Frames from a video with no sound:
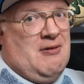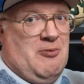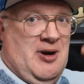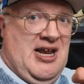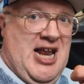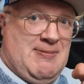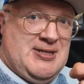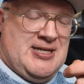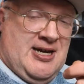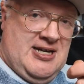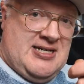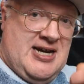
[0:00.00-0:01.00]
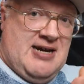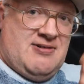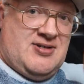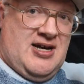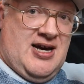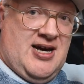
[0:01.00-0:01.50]
Really helps the site
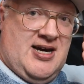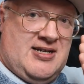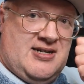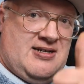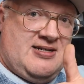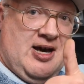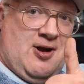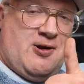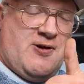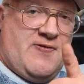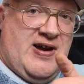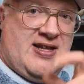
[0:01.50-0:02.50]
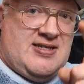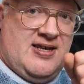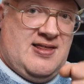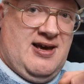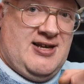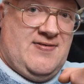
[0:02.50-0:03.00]
out, and tell all your friends.
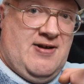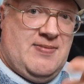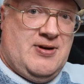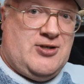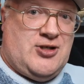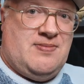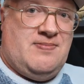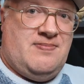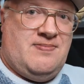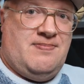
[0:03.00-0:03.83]
Thanks very much.